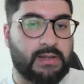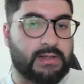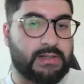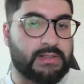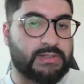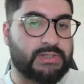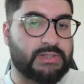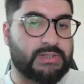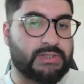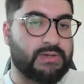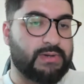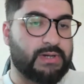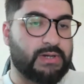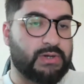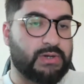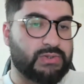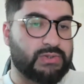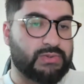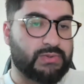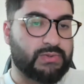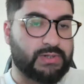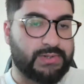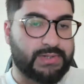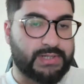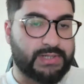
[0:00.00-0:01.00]
because Jiri knows
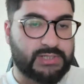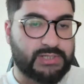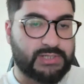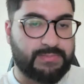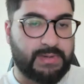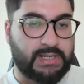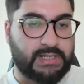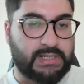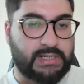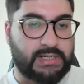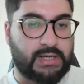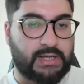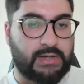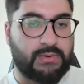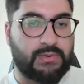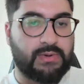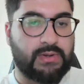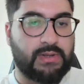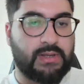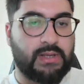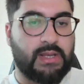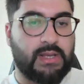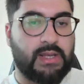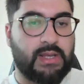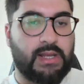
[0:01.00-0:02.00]
what to expect now,
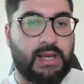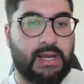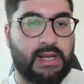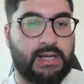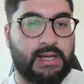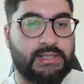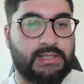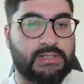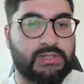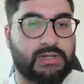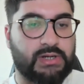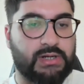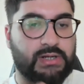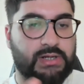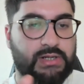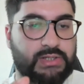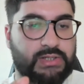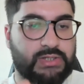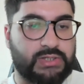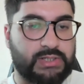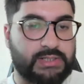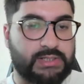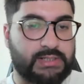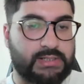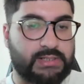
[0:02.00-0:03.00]
and he's going to
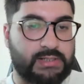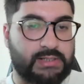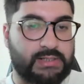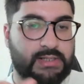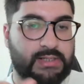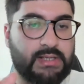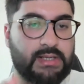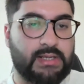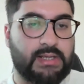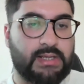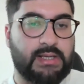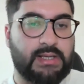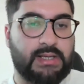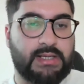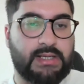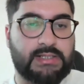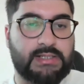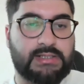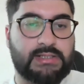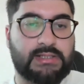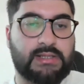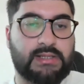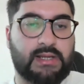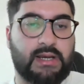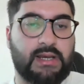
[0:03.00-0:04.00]
adjust his
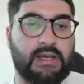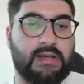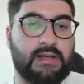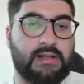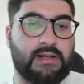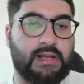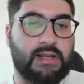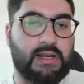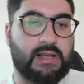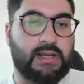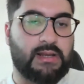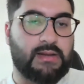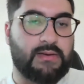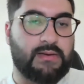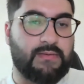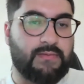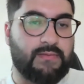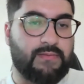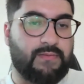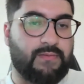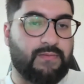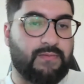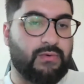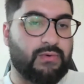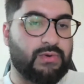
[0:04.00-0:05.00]
style
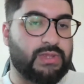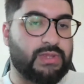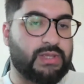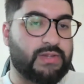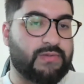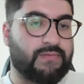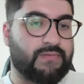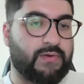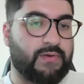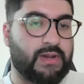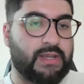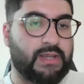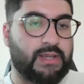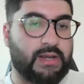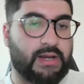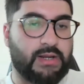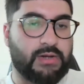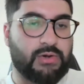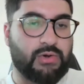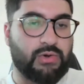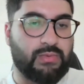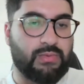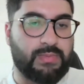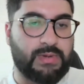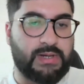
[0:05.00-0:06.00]
for this fight. I
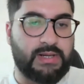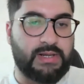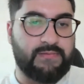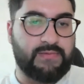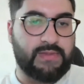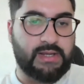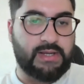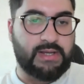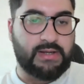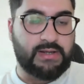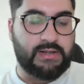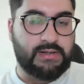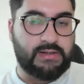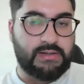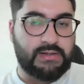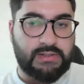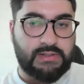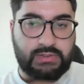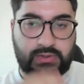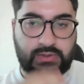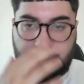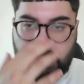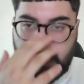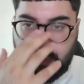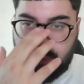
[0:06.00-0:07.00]
do believe that,
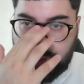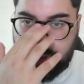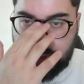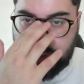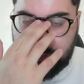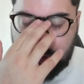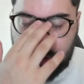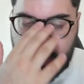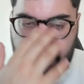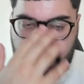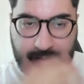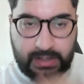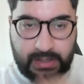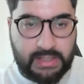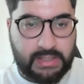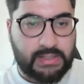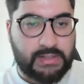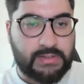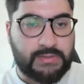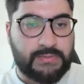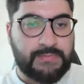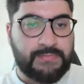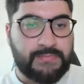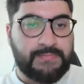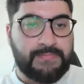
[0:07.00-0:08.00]
so he can win the belt back.
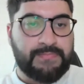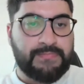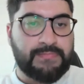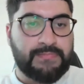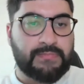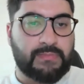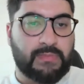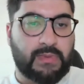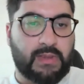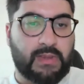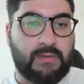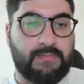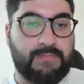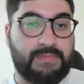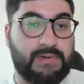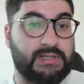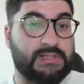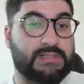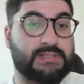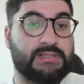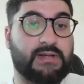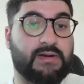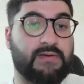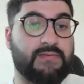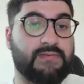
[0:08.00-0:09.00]

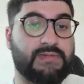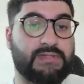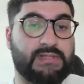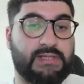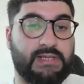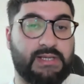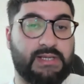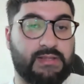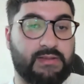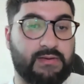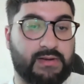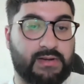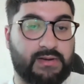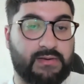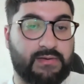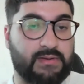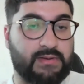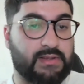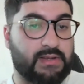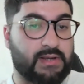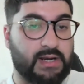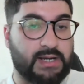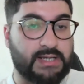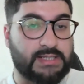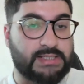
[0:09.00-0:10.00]
Plus, obviously, the
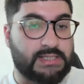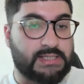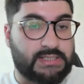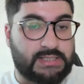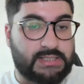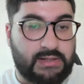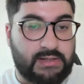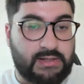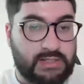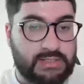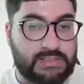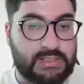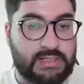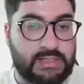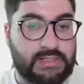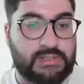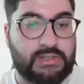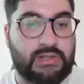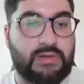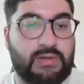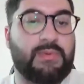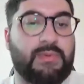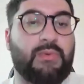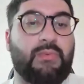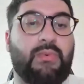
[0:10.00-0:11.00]
guys that's lost now is
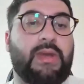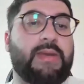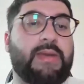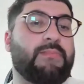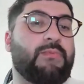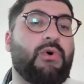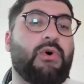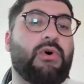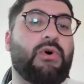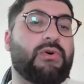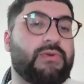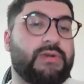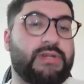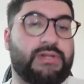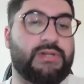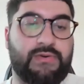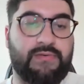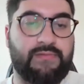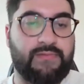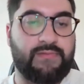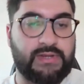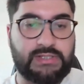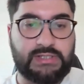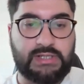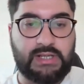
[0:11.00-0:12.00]
going to be way more hungry to
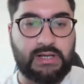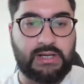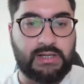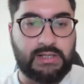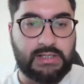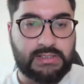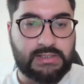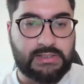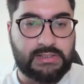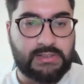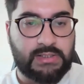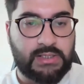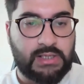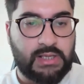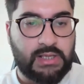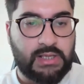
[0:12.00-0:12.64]
avenge that loss.